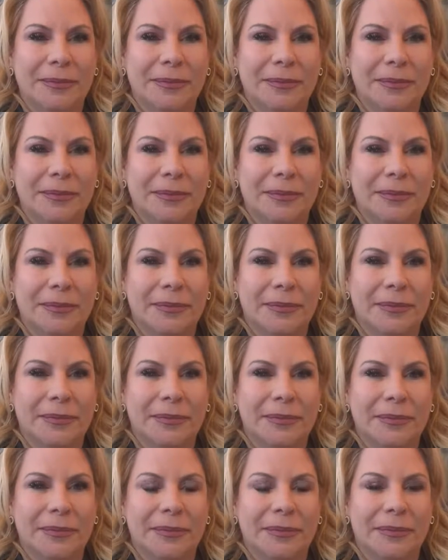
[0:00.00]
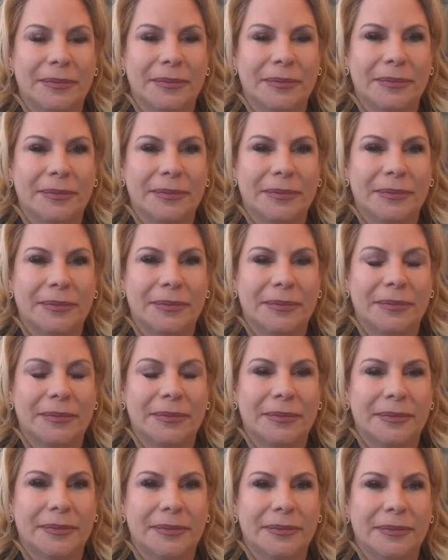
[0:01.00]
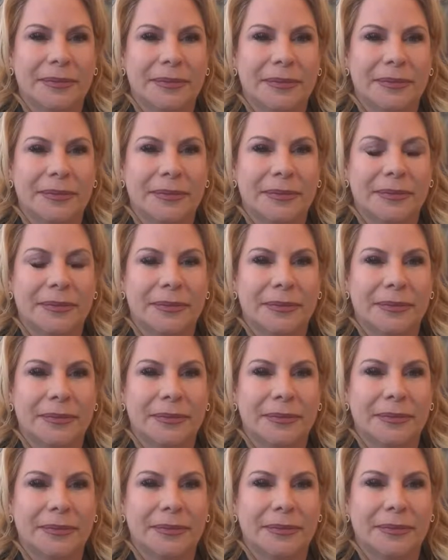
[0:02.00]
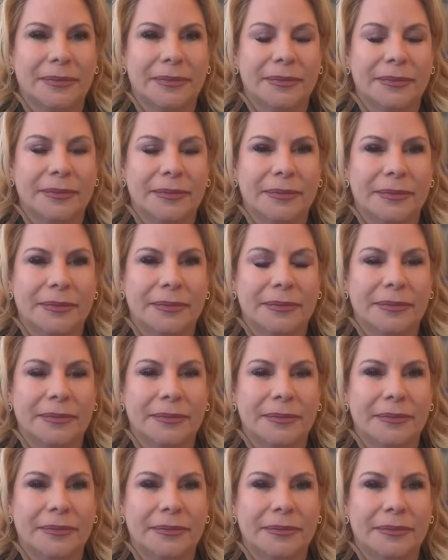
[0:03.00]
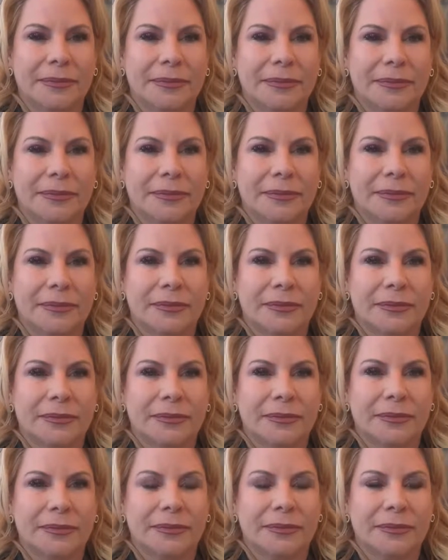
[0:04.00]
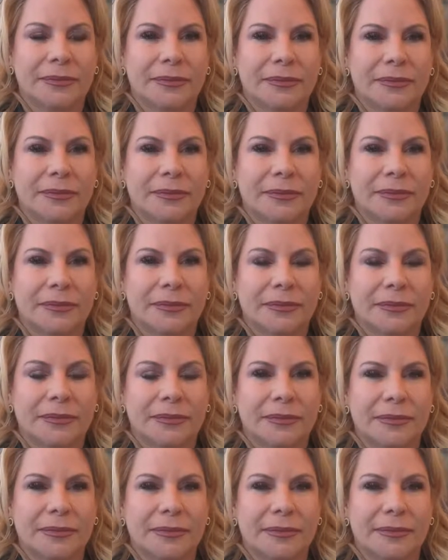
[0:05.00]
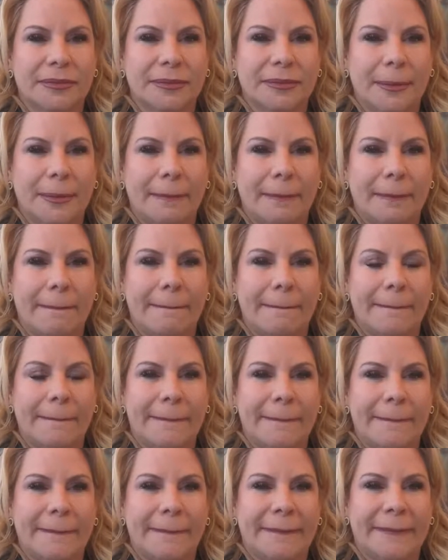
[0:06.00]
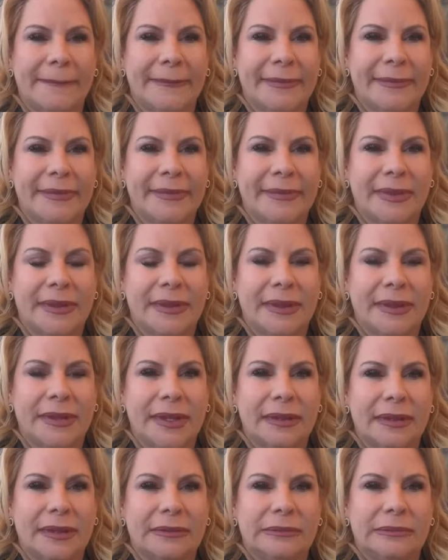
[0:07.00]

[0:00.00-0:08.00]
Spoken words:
(not speaking)